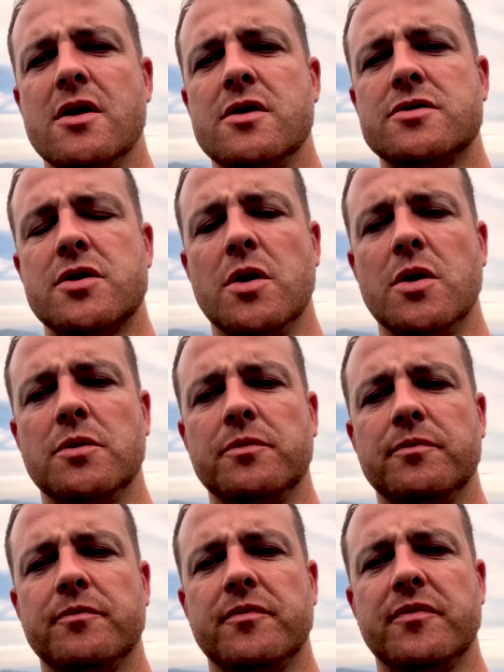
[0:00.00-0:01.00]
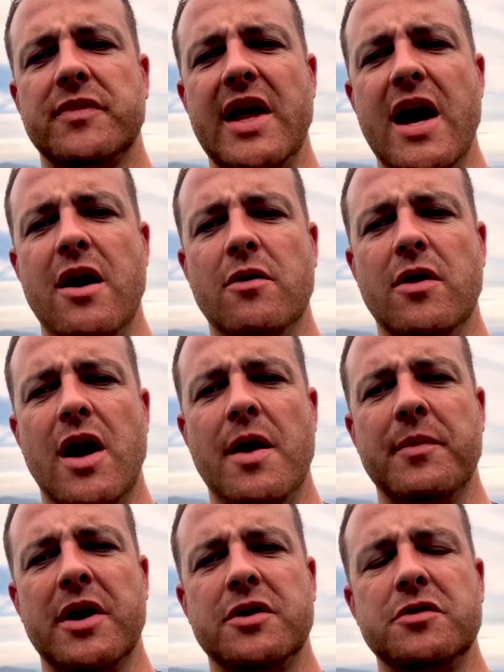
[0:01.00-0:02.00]
So now
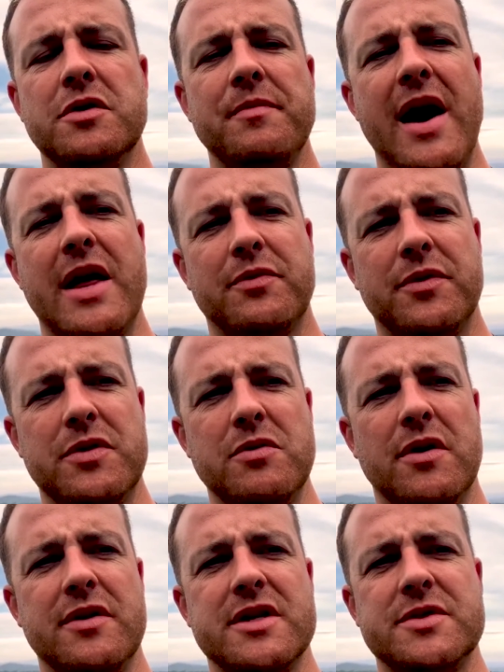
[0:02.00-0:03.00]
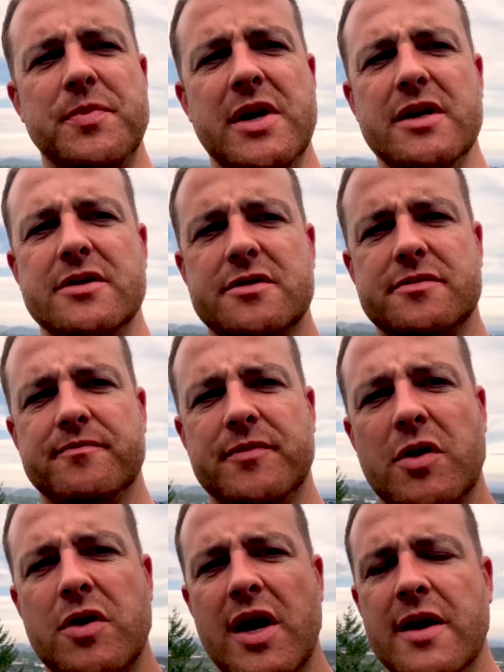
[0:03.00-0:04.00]
I'm going to do the math with you on this piece.
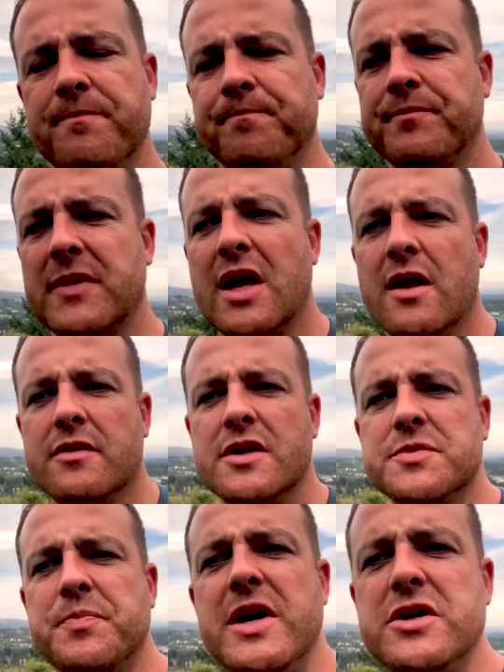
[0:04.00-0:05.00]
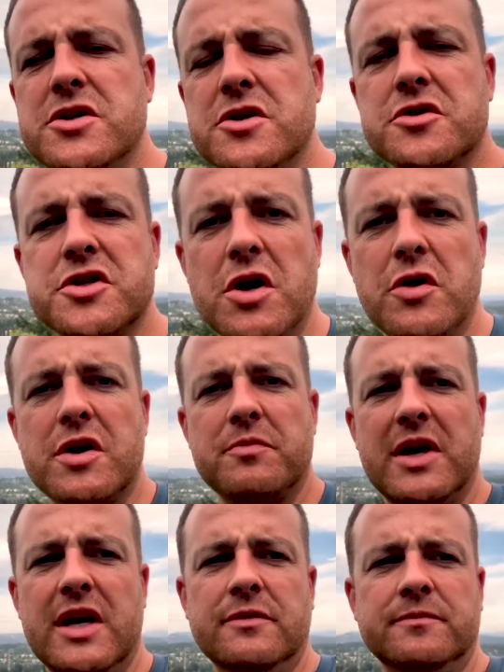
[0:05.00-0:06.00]
Okay. This piece you're showing
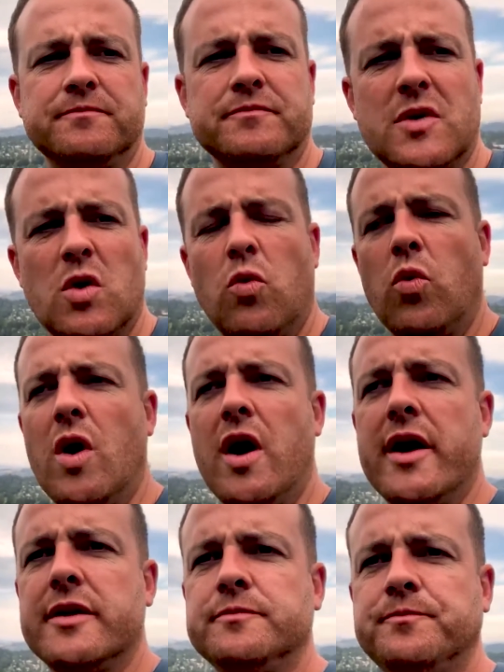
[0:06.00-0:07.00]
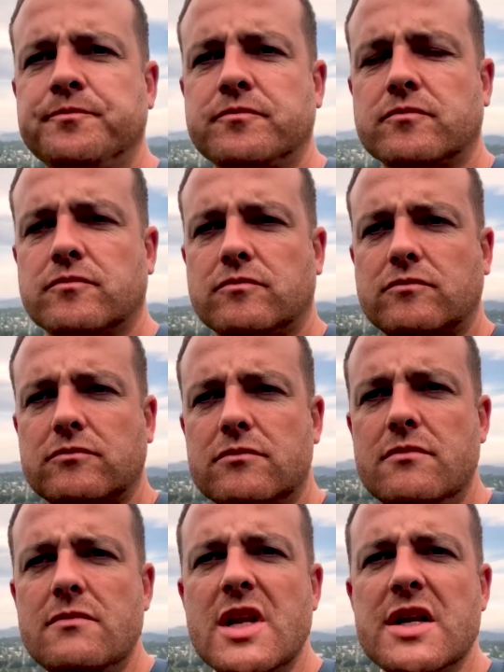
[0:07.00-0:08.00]
me, one,
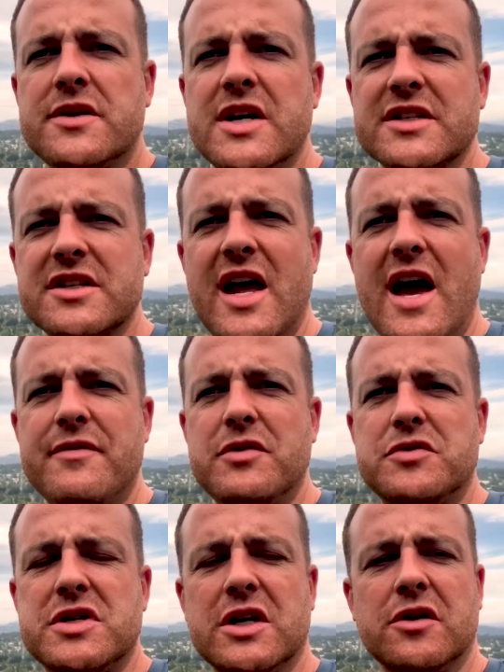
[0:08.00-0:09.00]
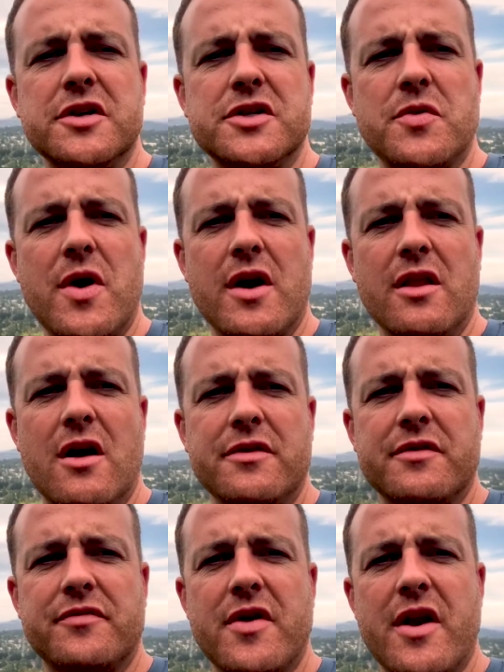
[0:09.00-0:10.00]
doesn't have utilities running along
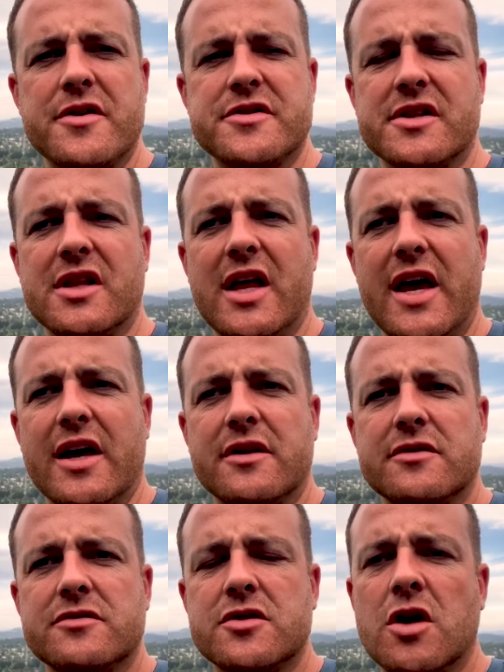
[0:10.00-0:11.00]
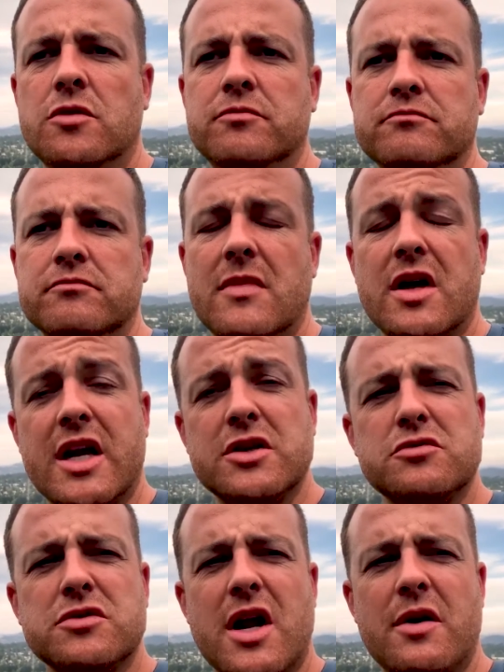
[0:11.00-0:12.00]
the frontage of the land. So guess
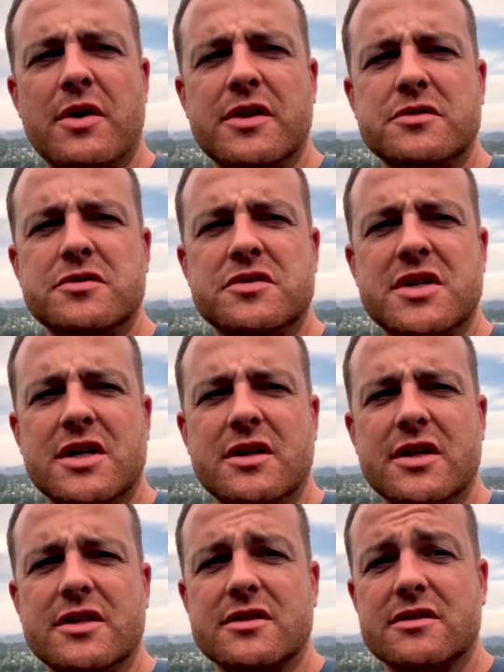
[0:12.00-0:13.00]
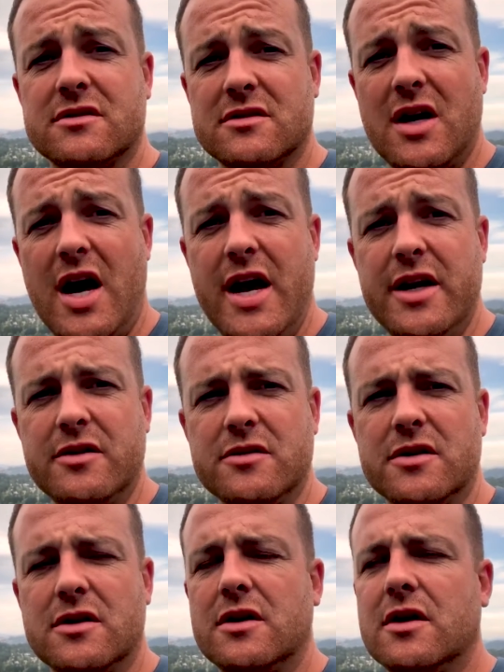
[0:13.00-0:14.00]
who's got to run those utilities? I do.
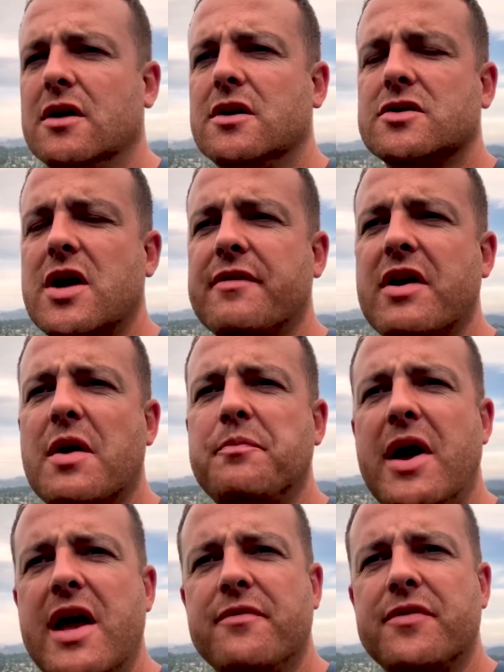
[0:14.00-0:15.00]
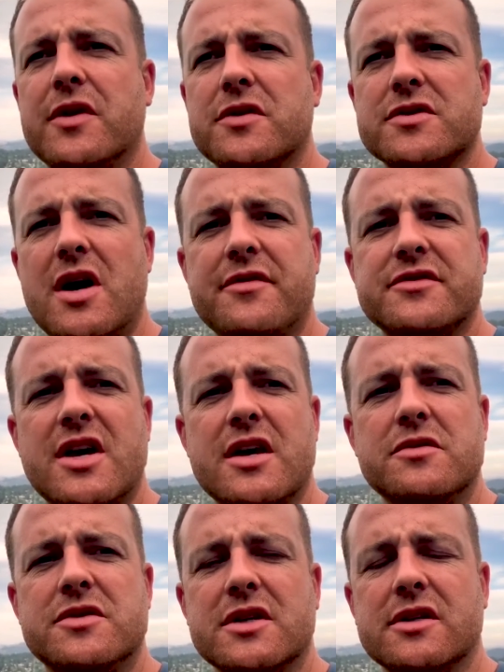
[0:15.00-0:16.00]
So I've got to pay for those offsite
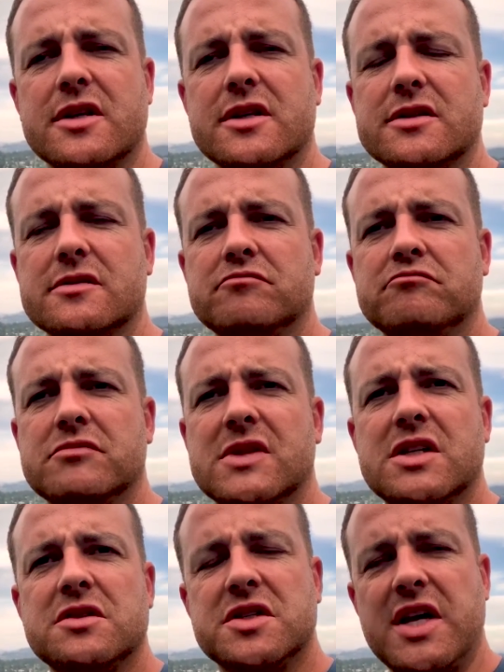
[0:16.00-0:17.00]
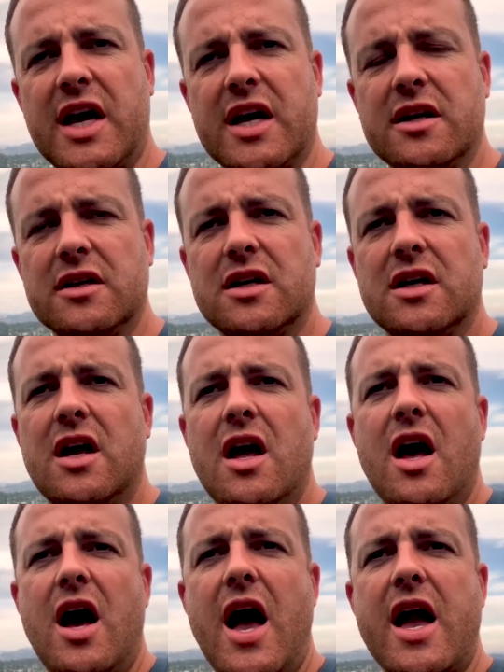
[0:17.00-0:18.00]
utilities. Second,
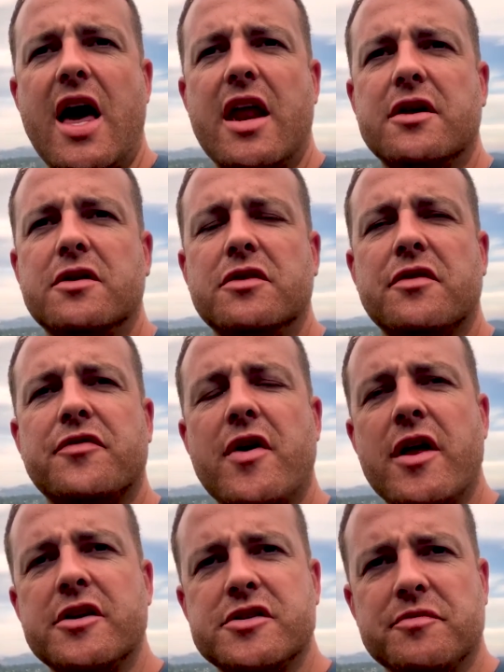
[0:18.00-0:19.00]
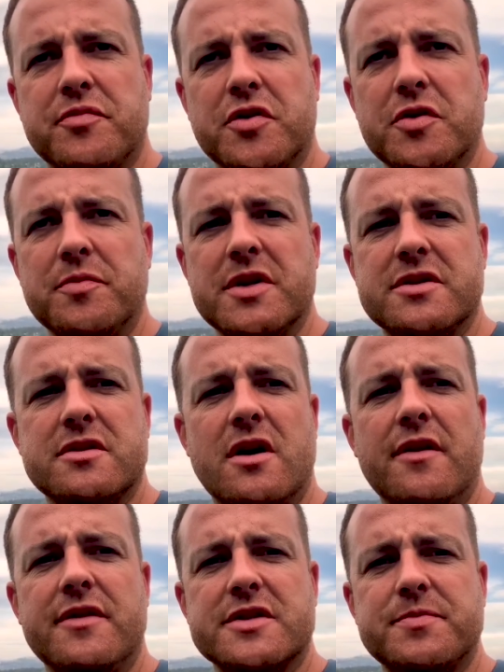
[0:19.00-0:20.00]
I got to do the frontage improvements
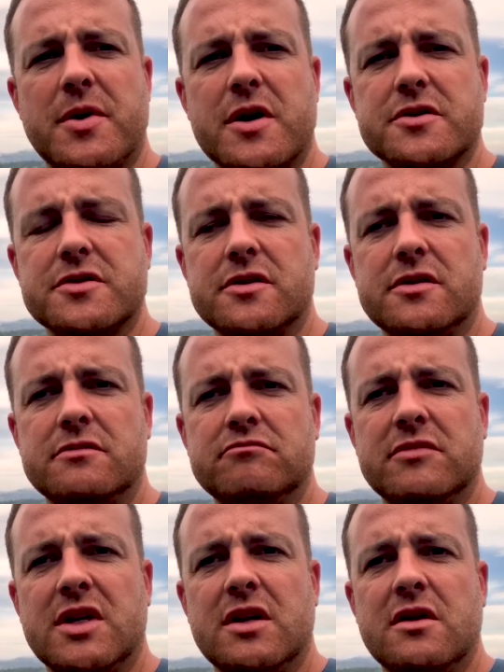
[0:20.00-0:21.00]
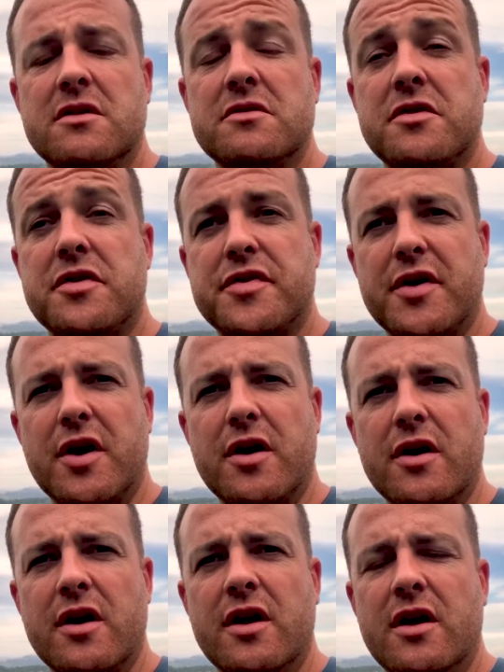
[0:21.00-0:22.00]
on this parcel.
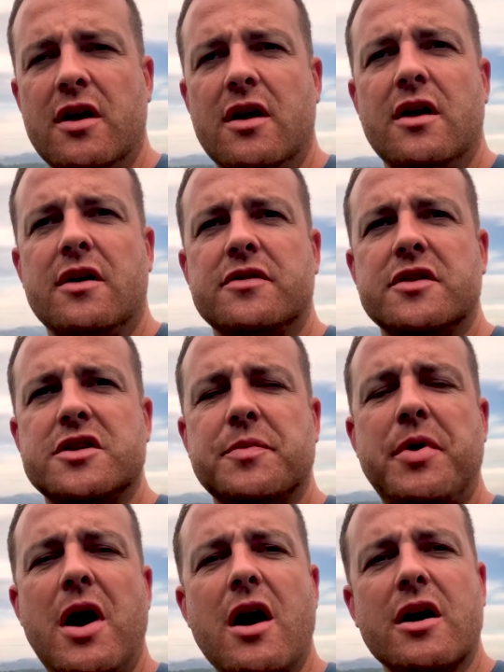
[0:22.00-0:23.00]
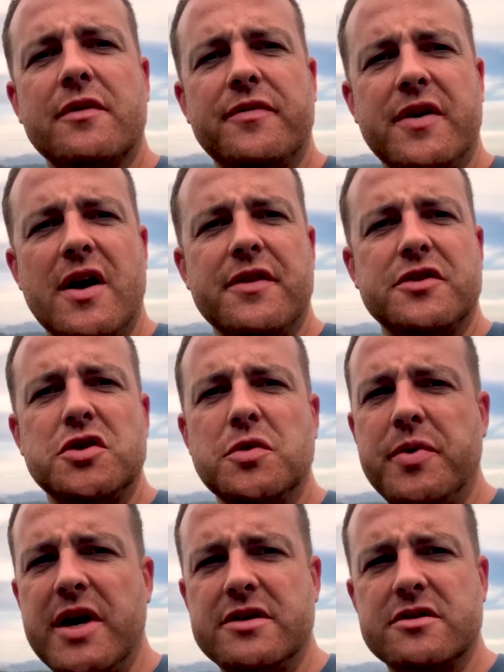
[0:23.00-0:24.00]
Third, the topography on the two
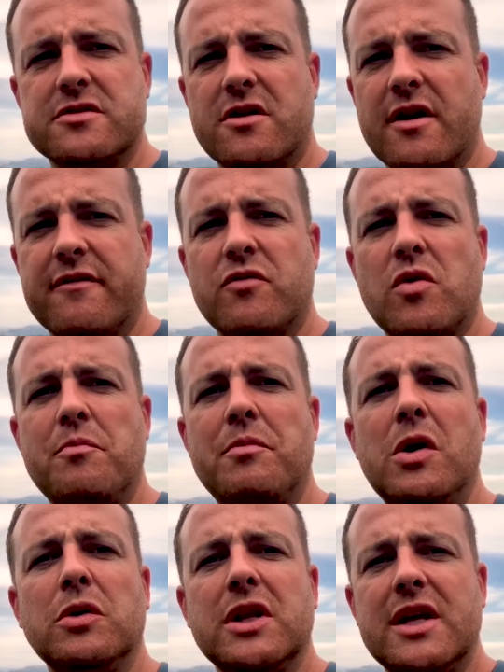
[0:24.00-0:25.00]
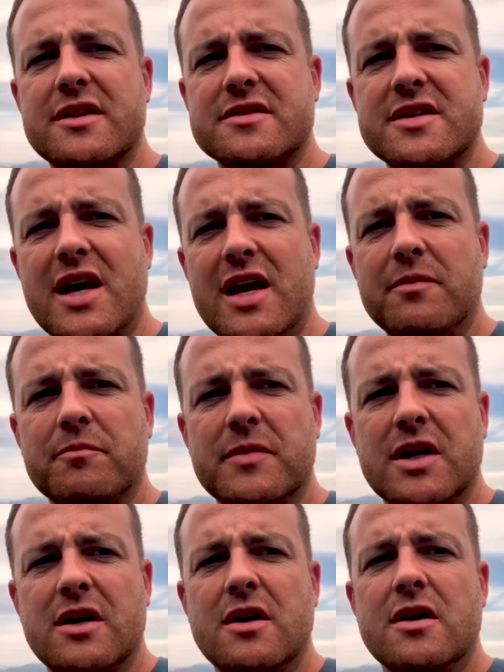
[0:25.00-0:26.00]
pieces aren't even remotely the same.
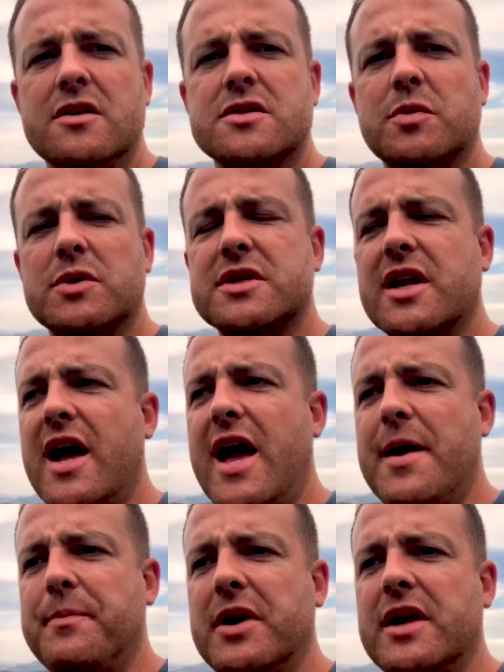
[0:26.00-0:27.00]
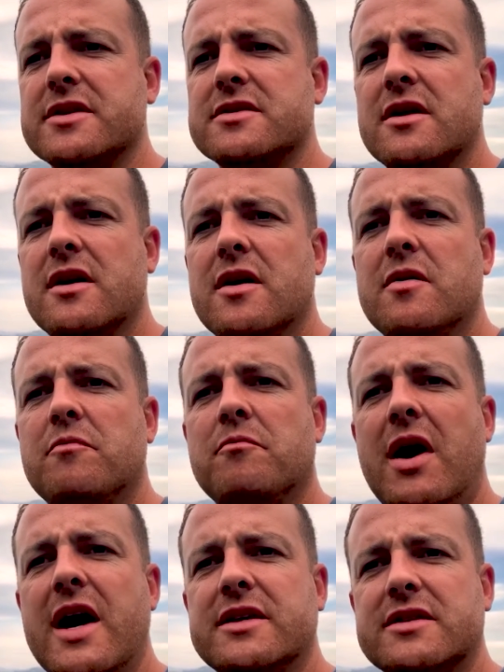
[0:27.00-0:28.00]
So what's going to happen is
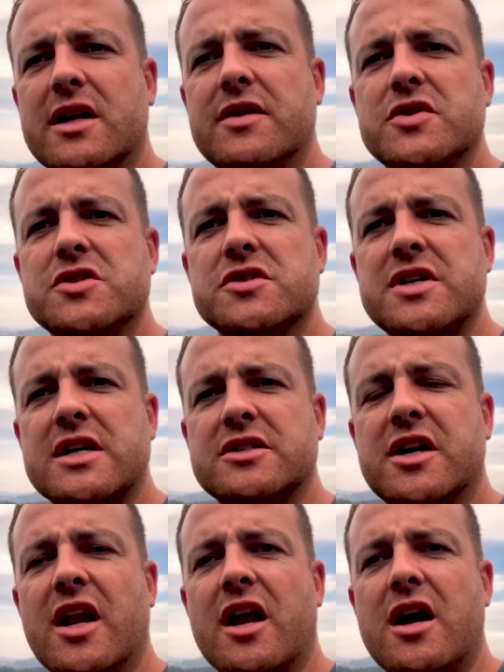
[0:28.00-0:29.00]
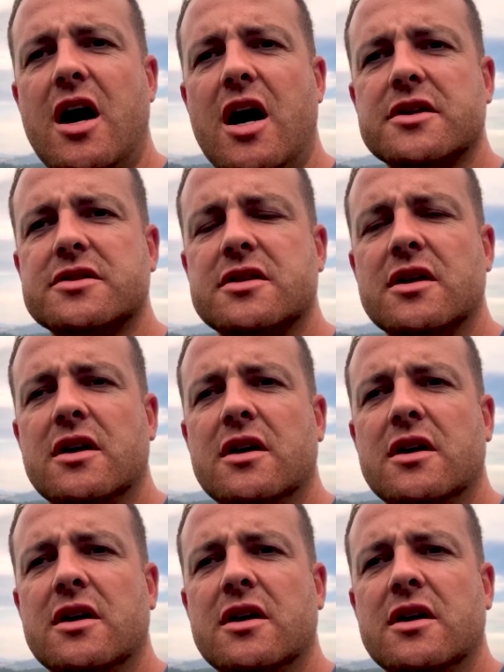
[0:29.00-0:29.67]
my subdivision is actually going to cost